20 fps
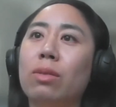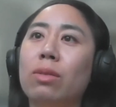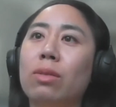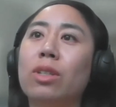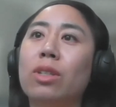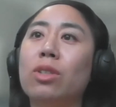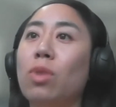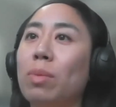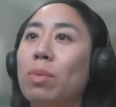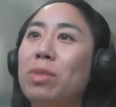
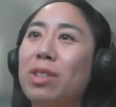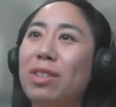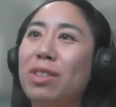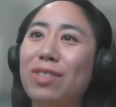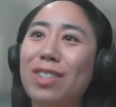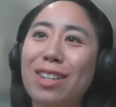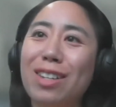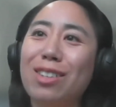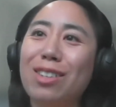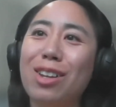disruptive
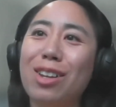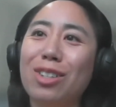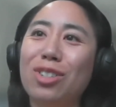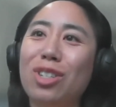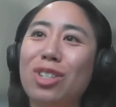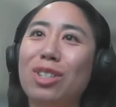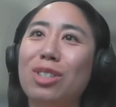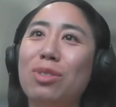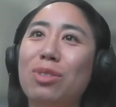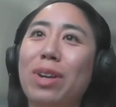
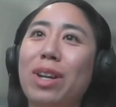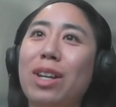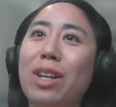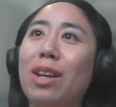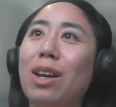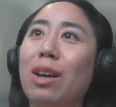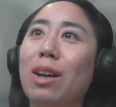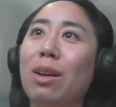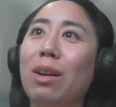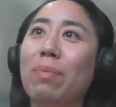technologies,
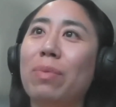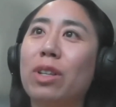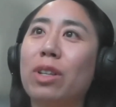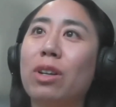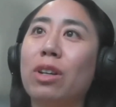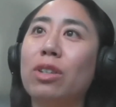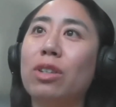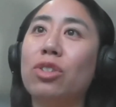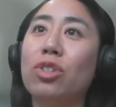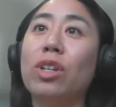right,
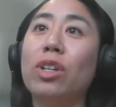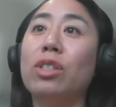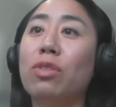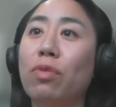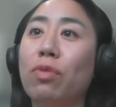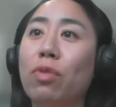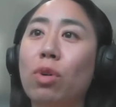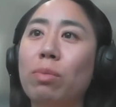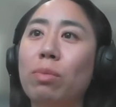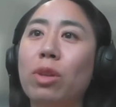could
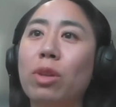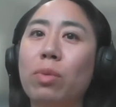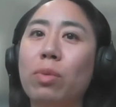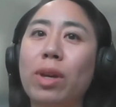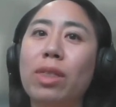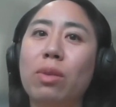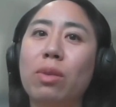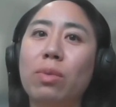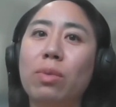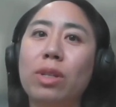transform the
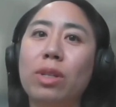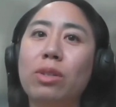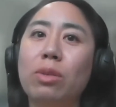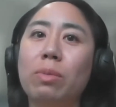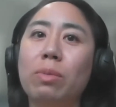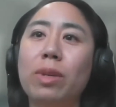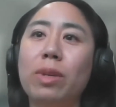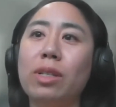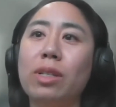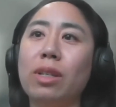way that we
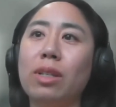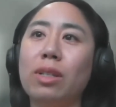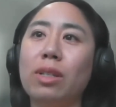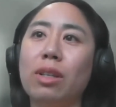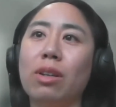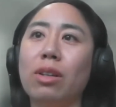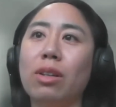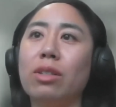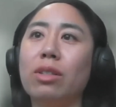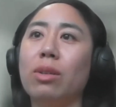do business
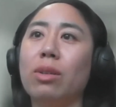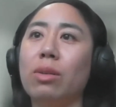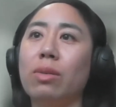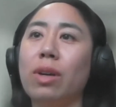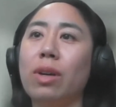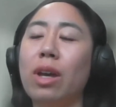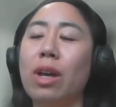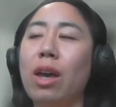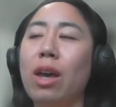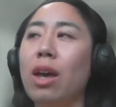and
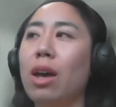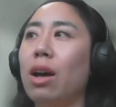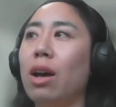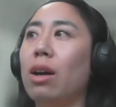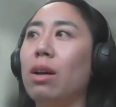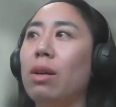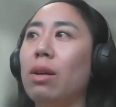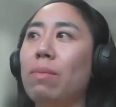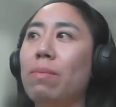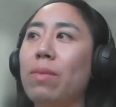also
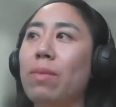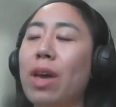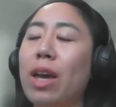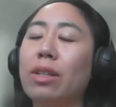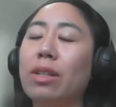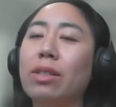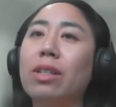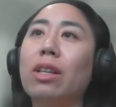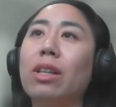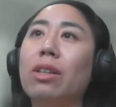
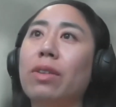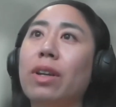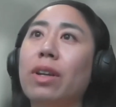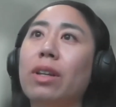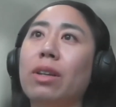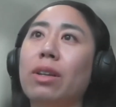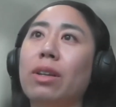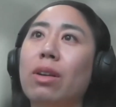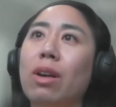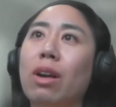
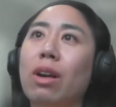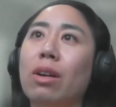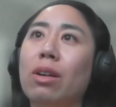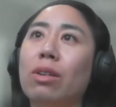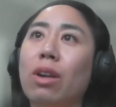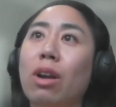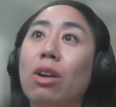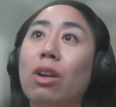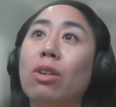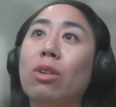accelerate
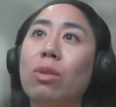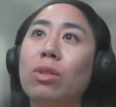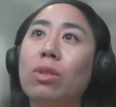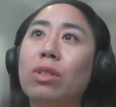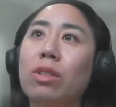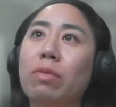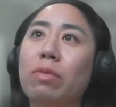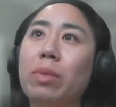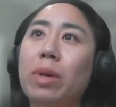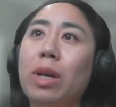our
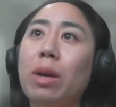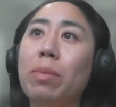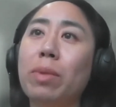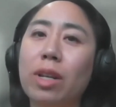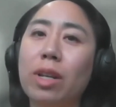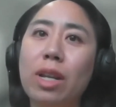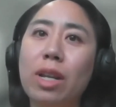goals of becoming a